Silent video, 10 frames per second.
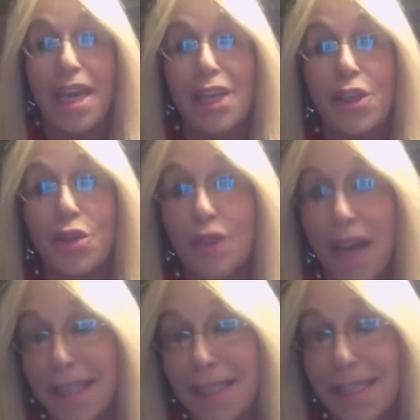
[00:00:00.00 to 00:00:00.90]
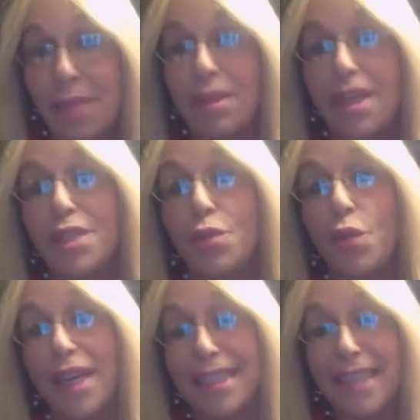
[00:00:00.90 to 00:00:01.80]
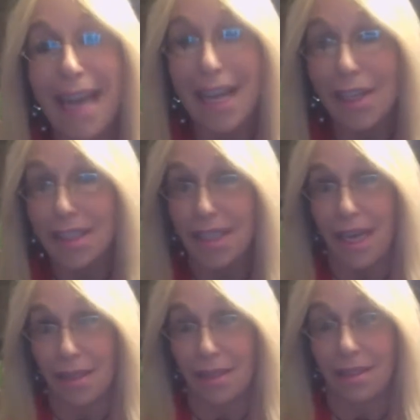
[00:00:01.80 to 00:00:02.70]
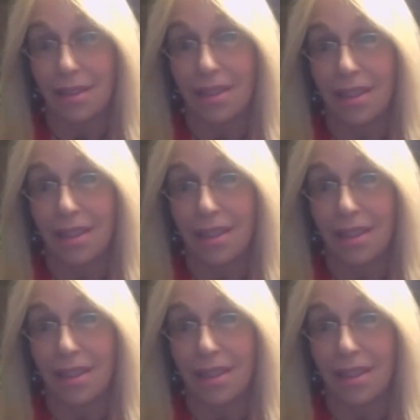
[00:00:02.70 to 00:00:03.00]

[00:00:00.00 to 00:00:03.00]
It unites them because what it tells us